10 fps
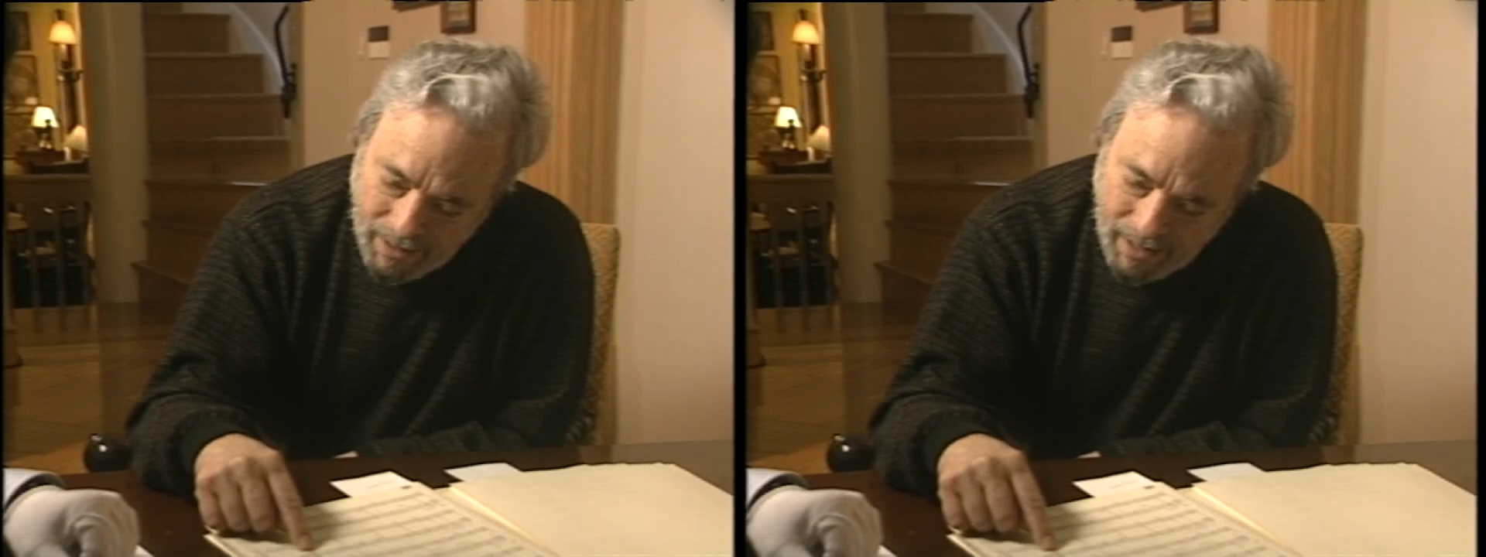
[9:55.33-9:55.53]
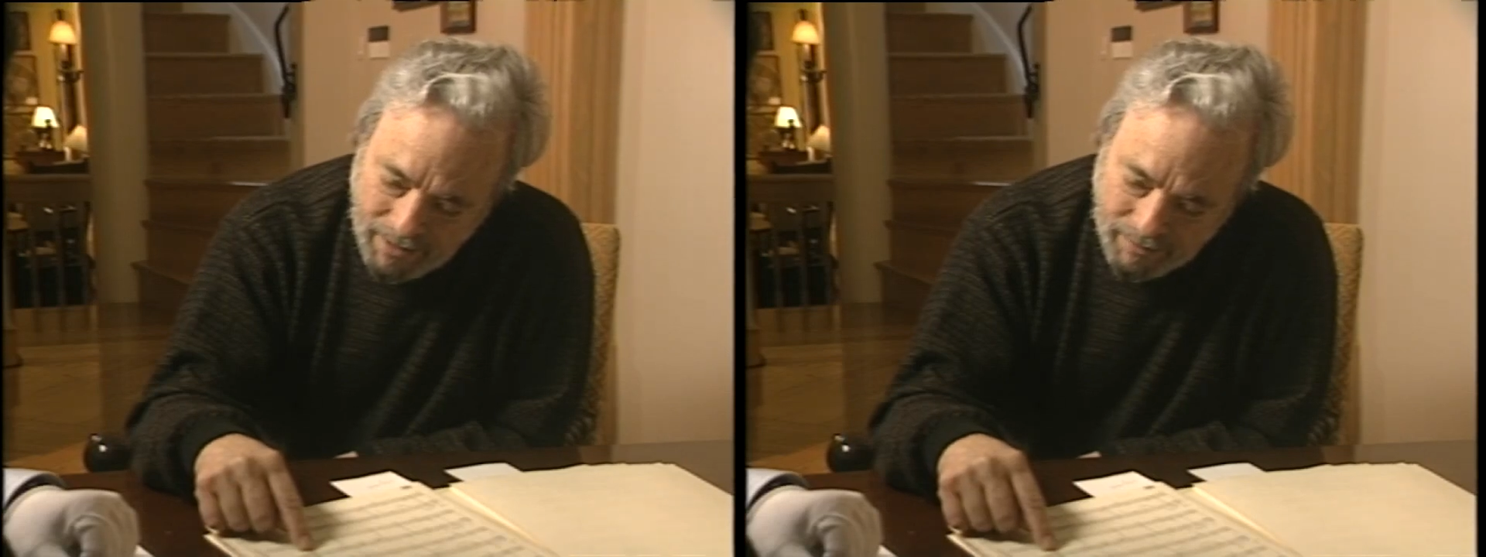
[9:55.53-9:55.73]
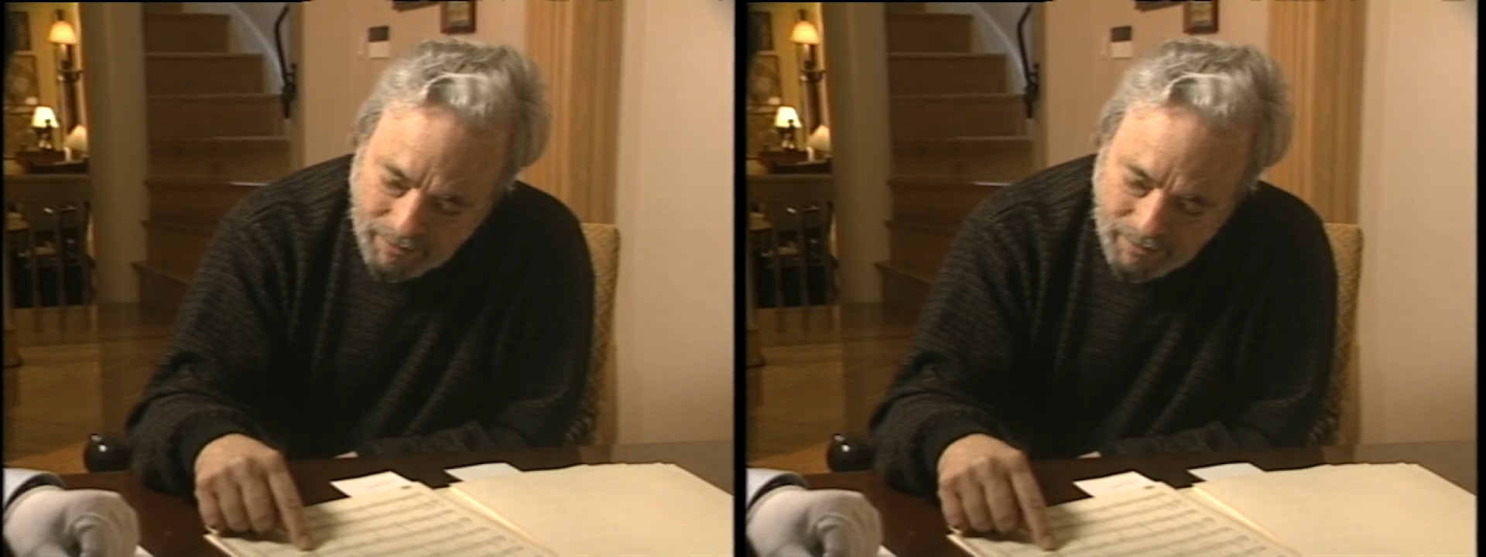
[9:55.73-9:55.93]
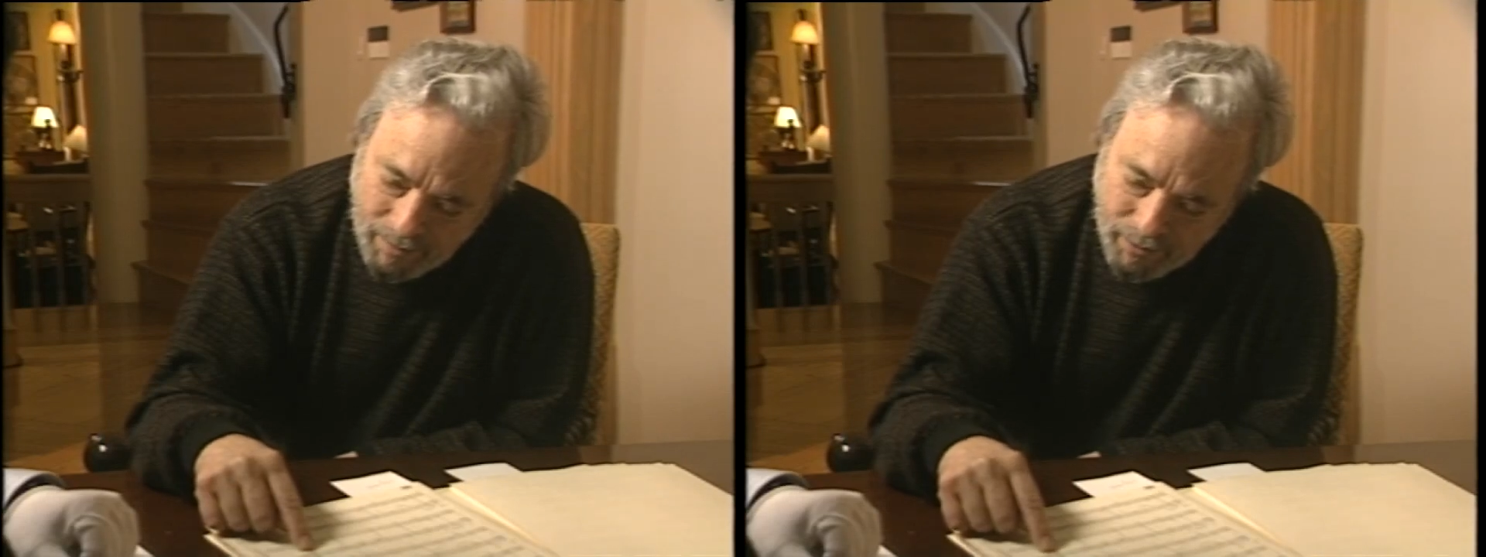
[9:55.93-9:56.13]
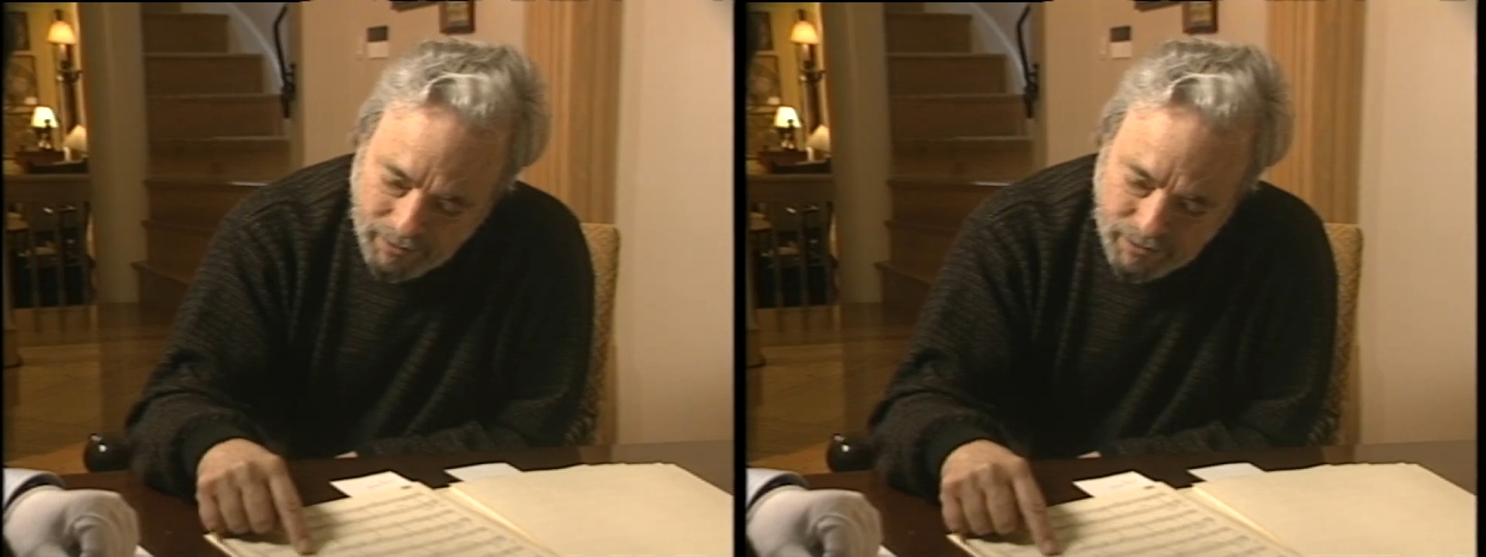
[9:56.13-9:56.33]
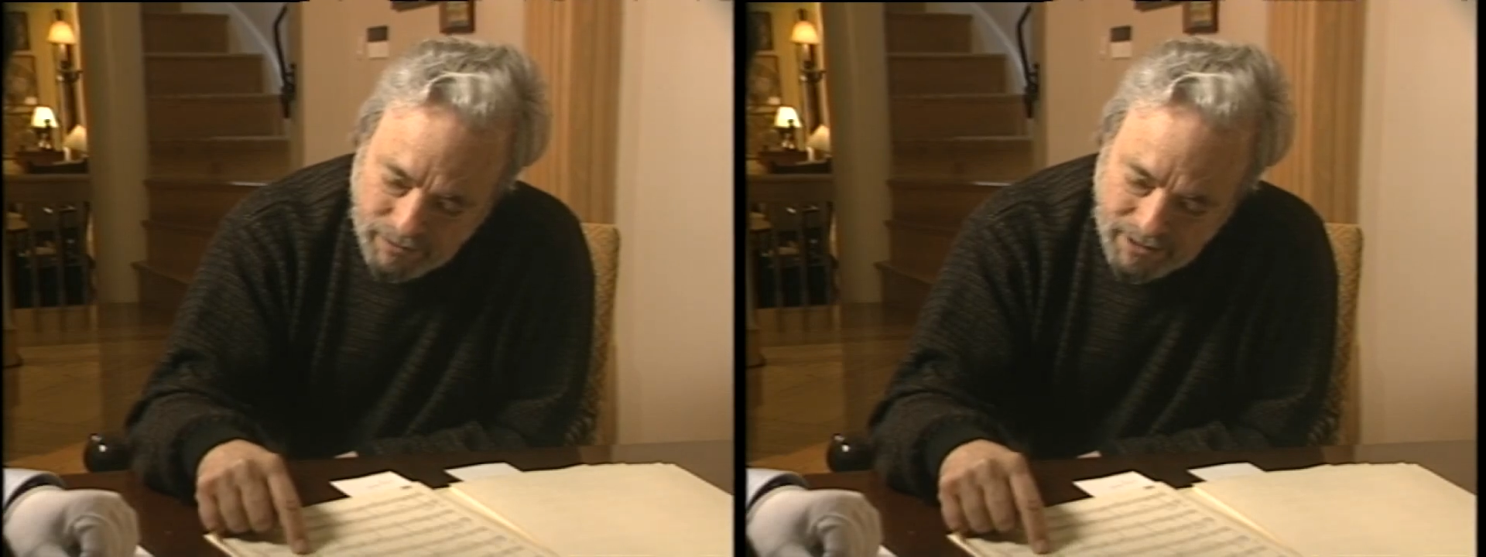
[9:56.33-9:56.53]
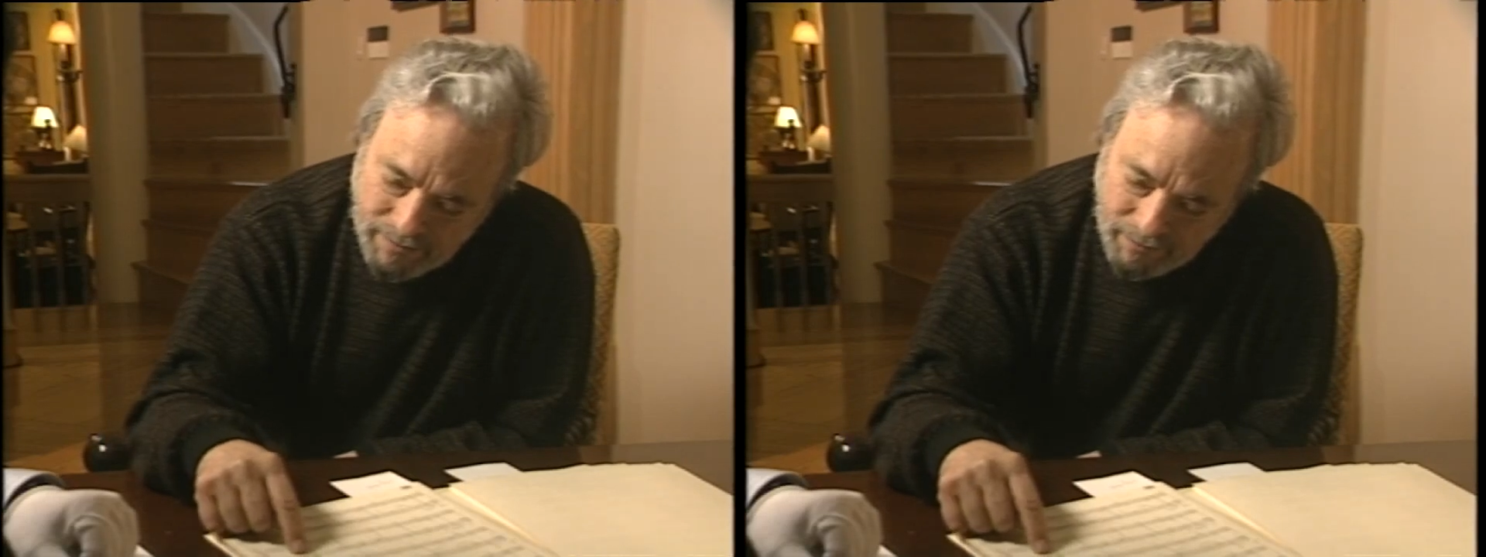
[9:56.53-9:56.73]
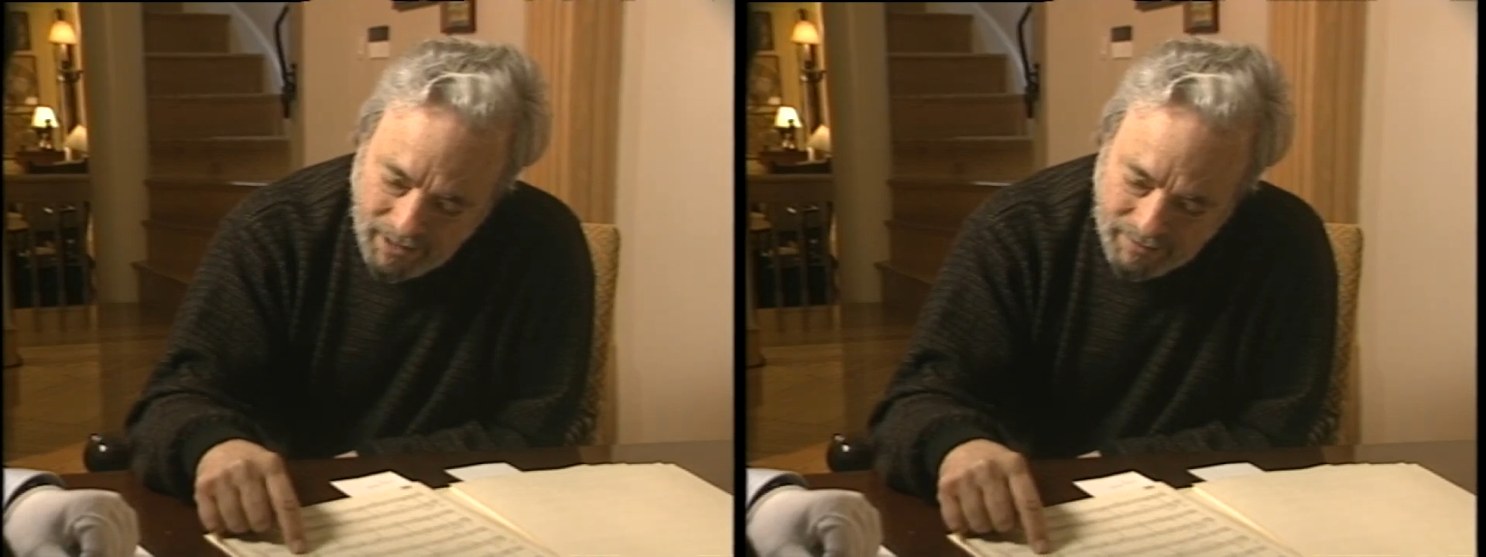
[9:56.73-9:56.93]
And so I put two D
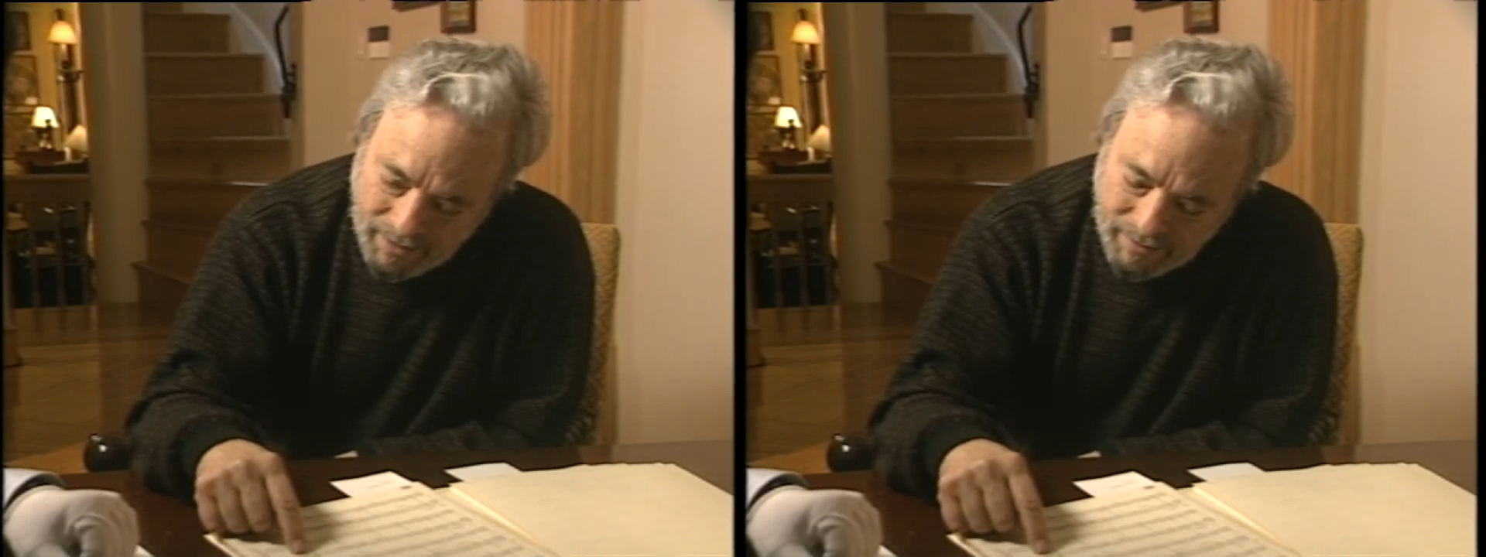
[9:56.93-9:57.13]
flats